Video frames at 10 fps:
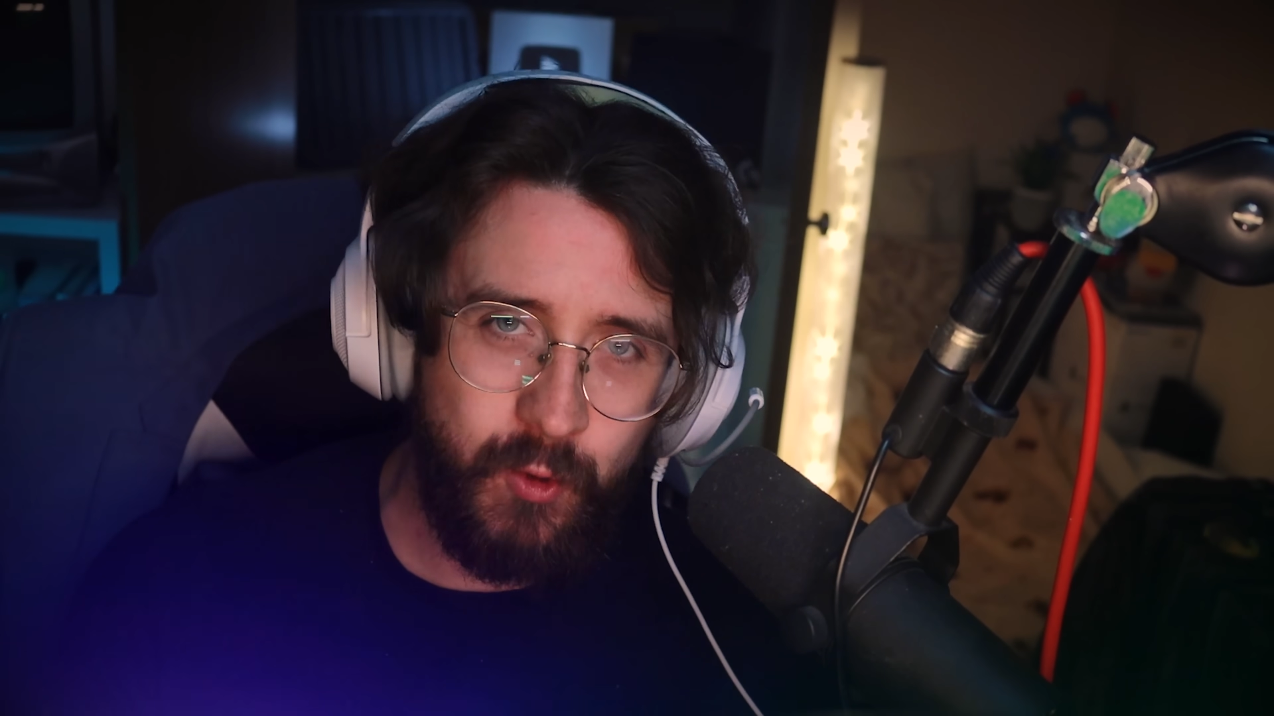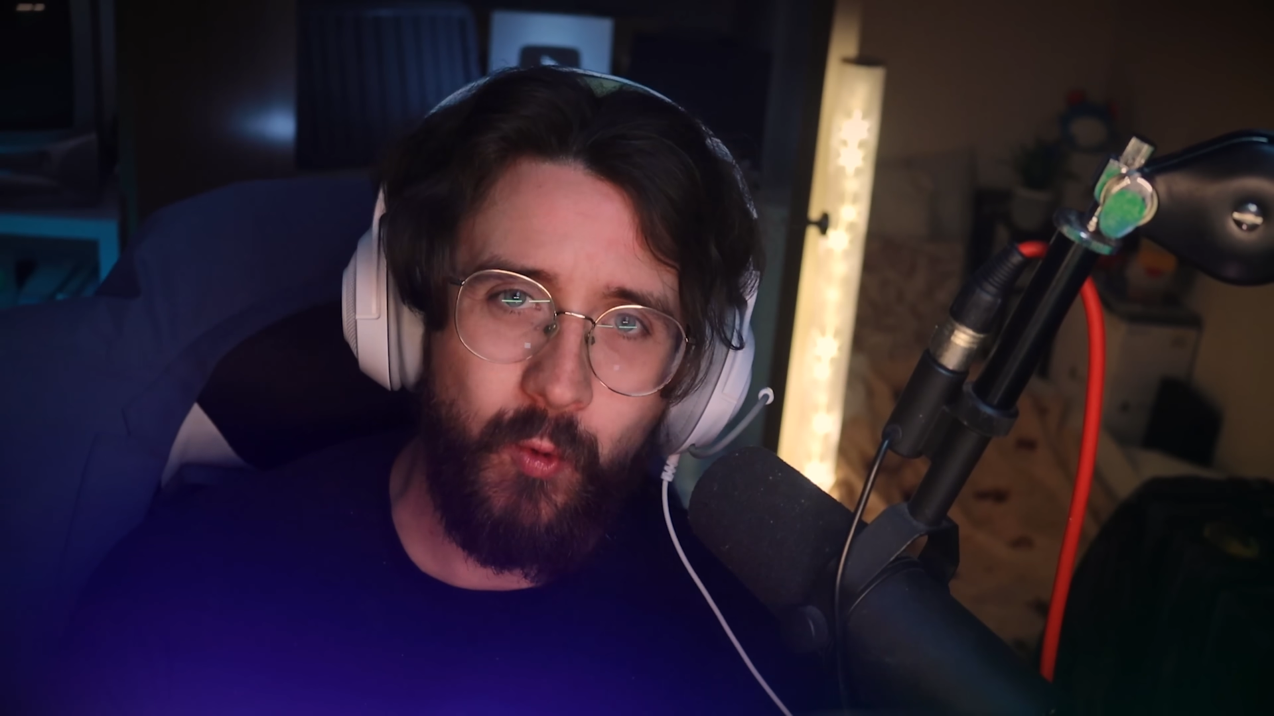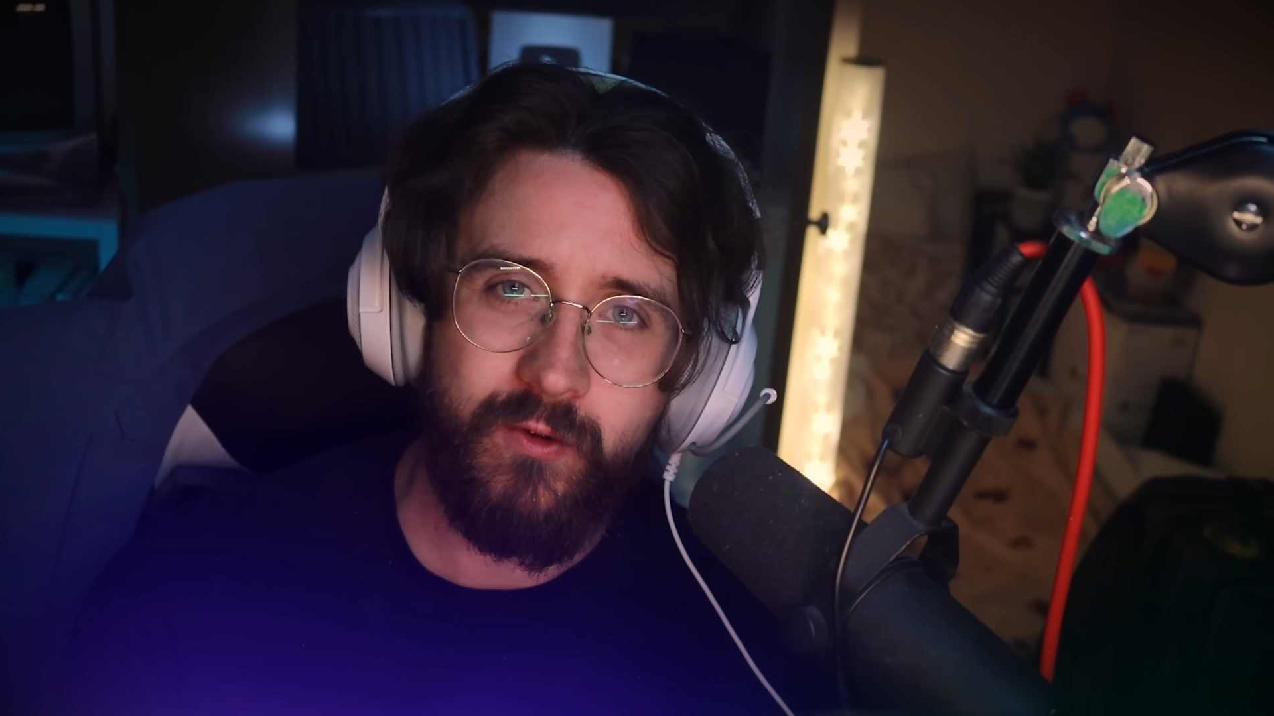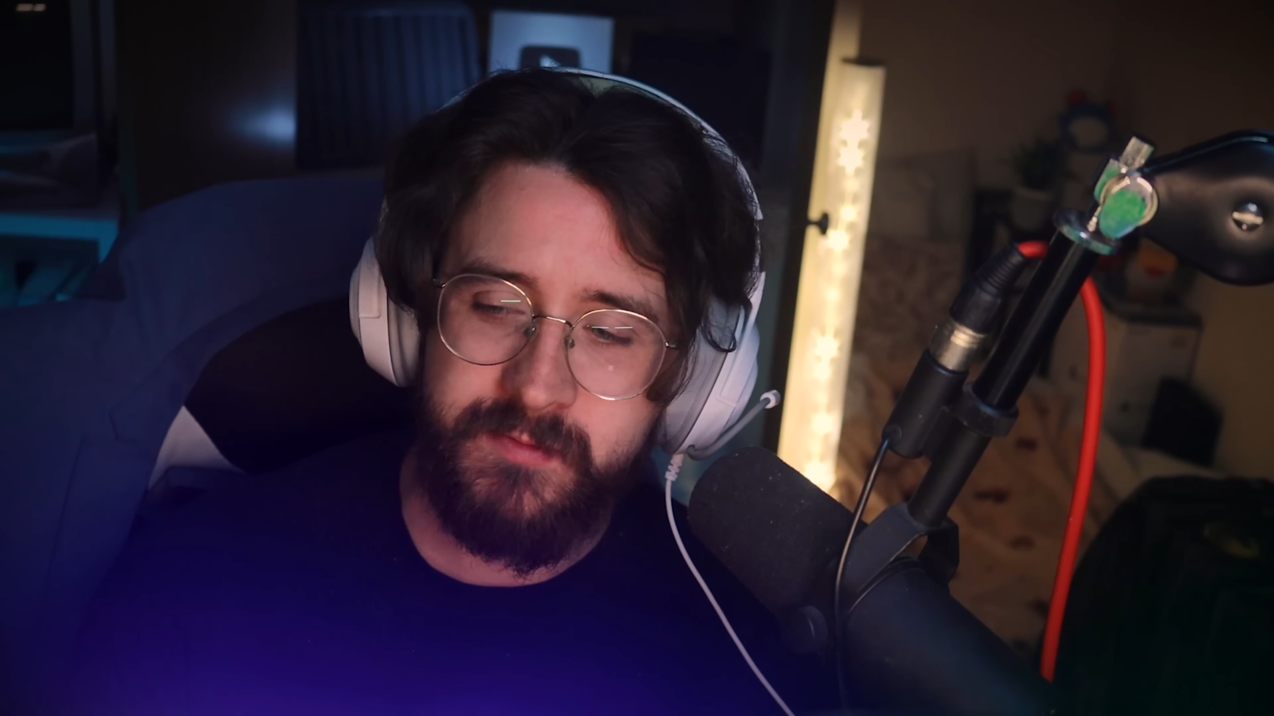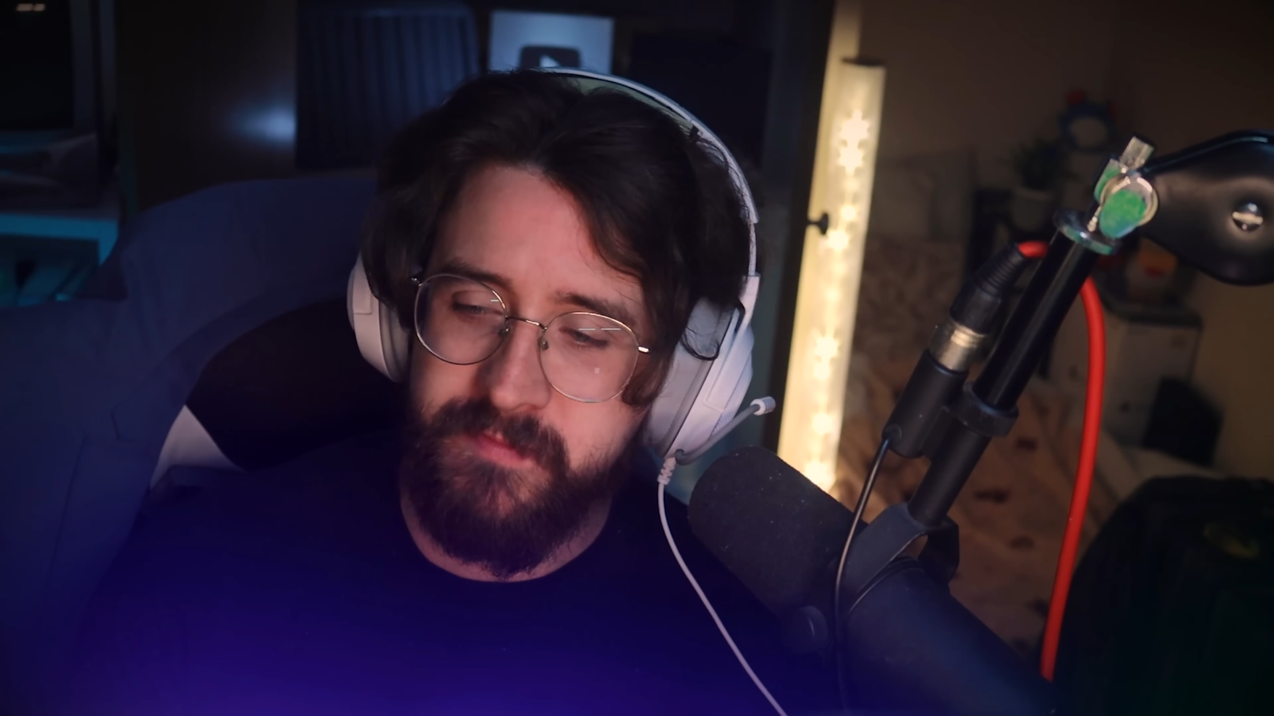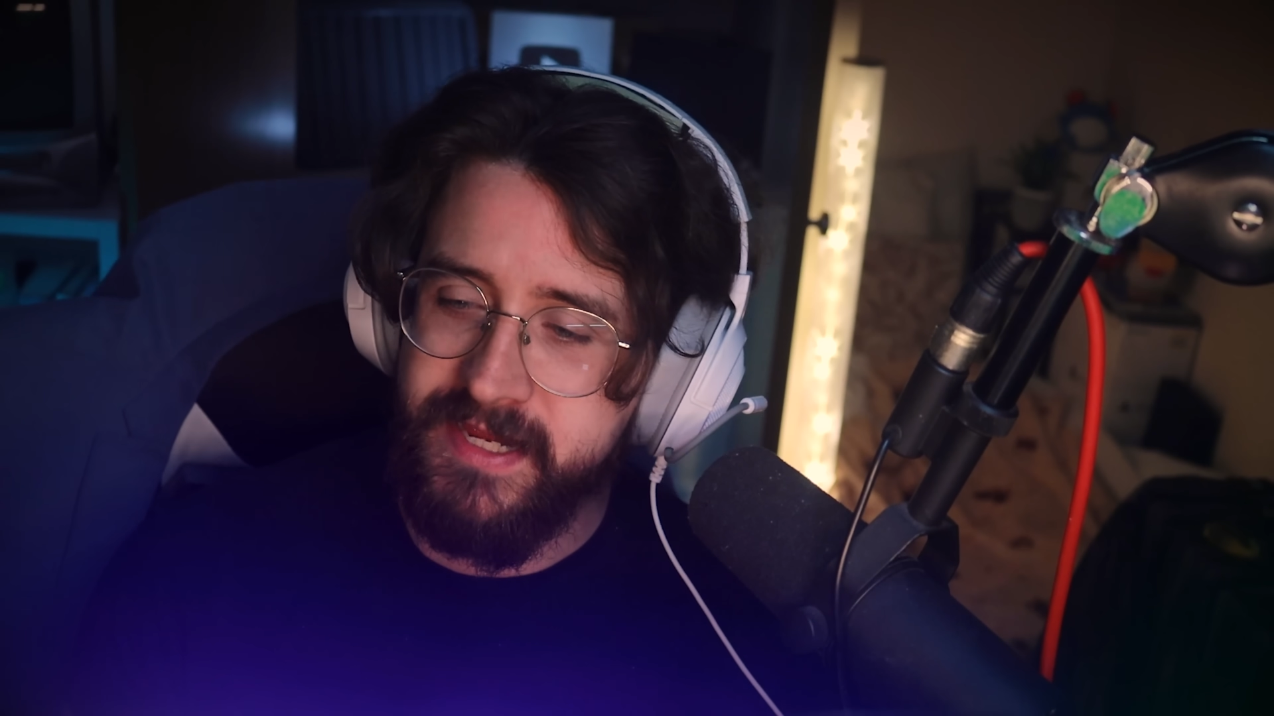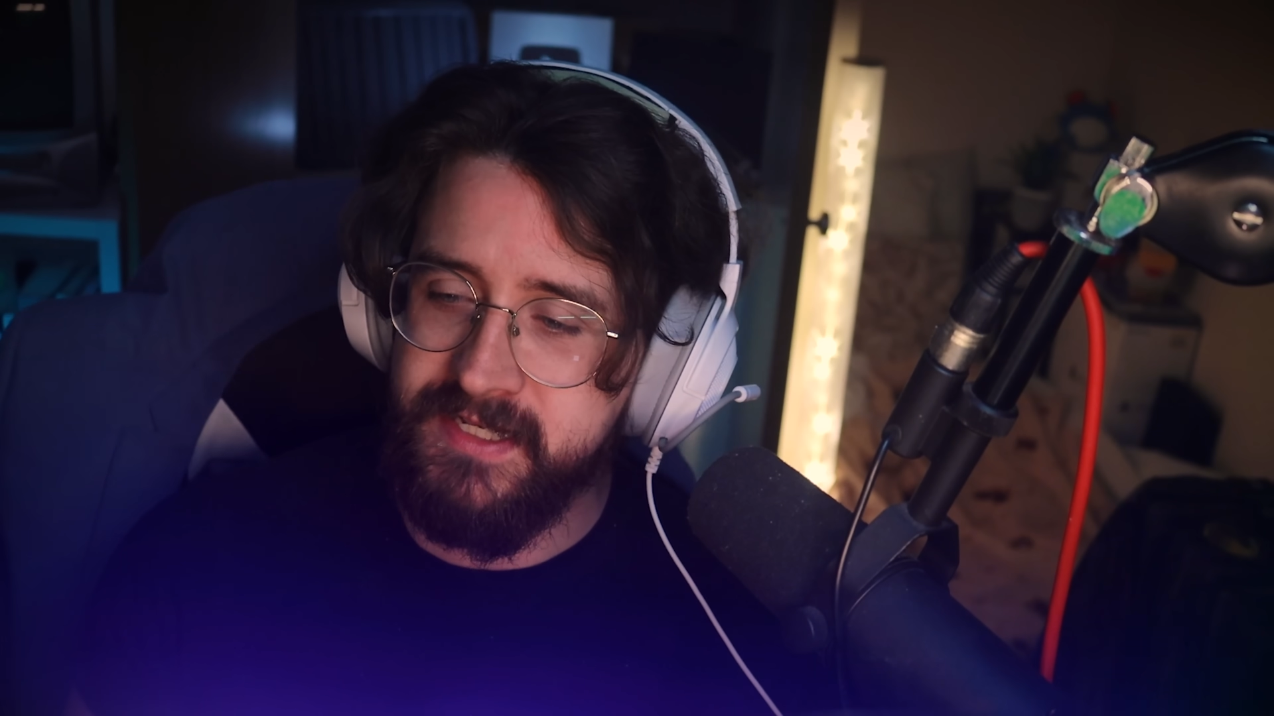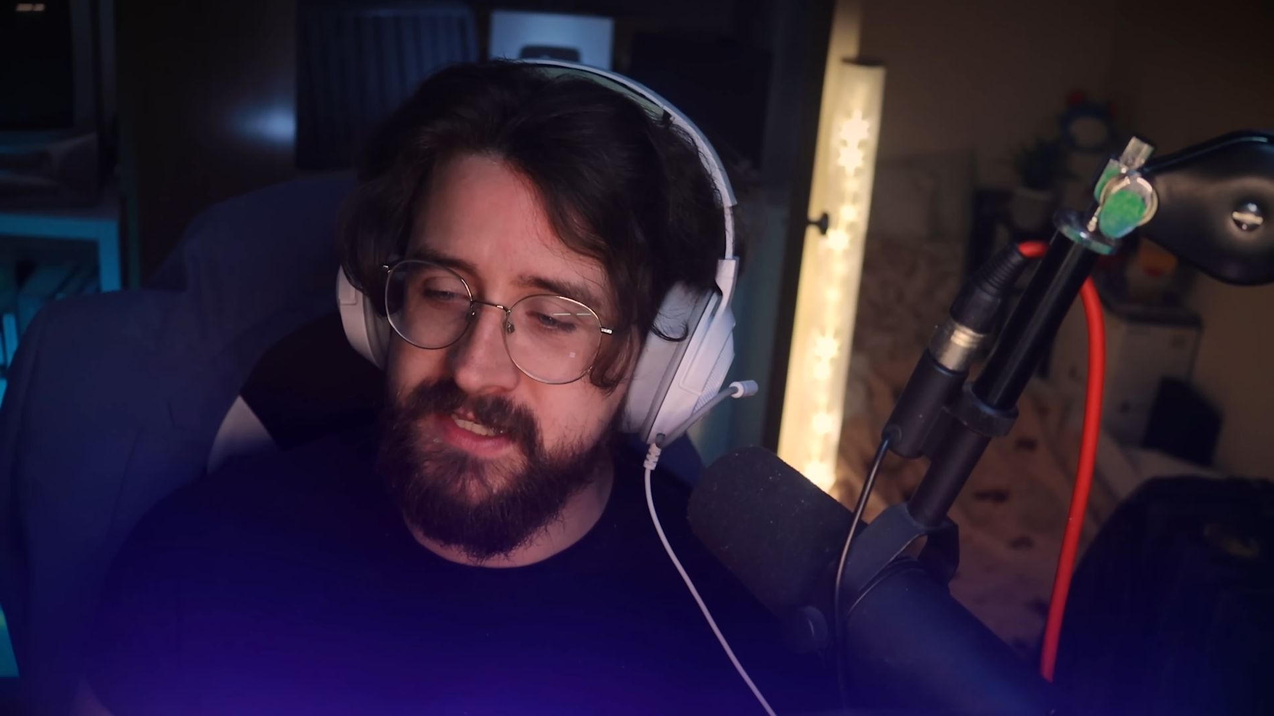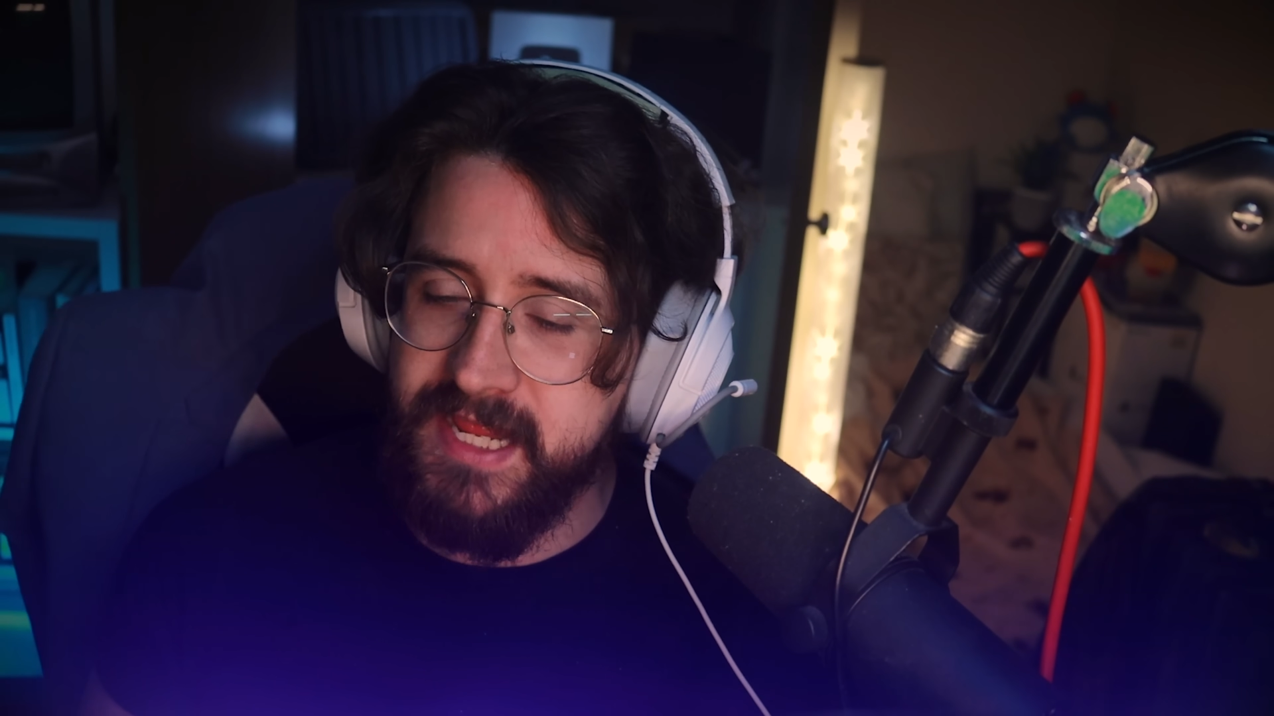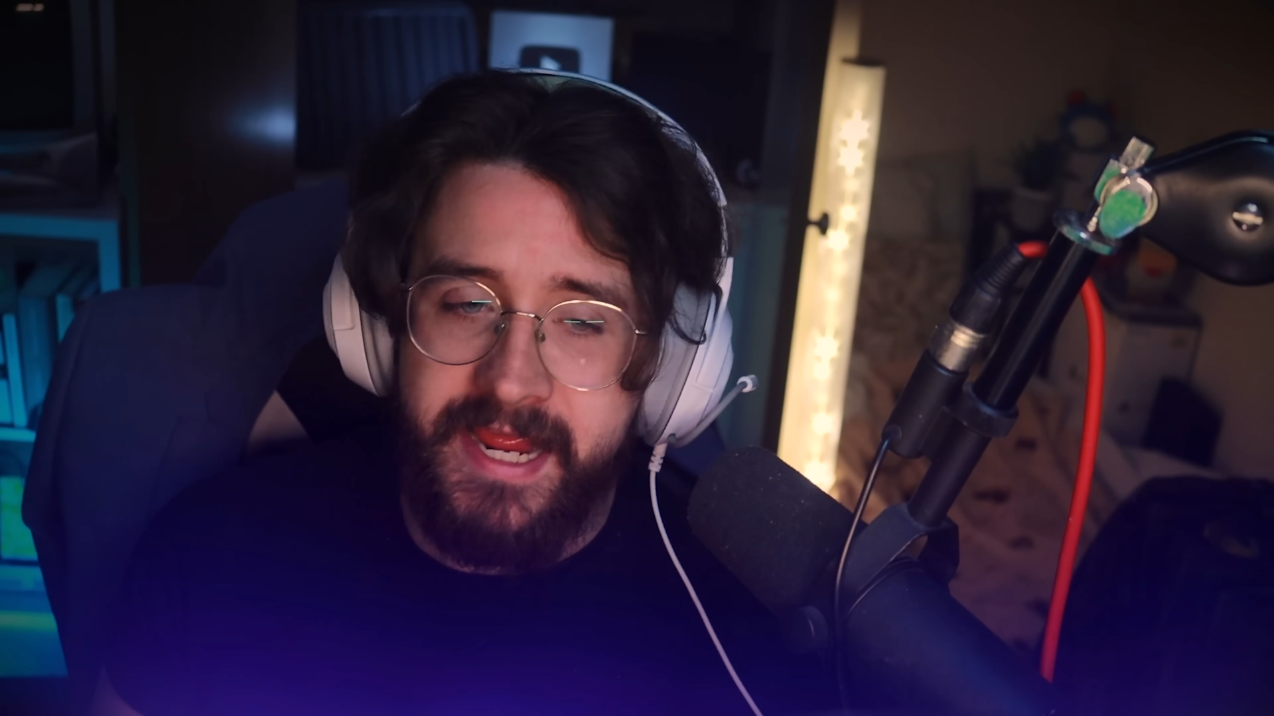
cause me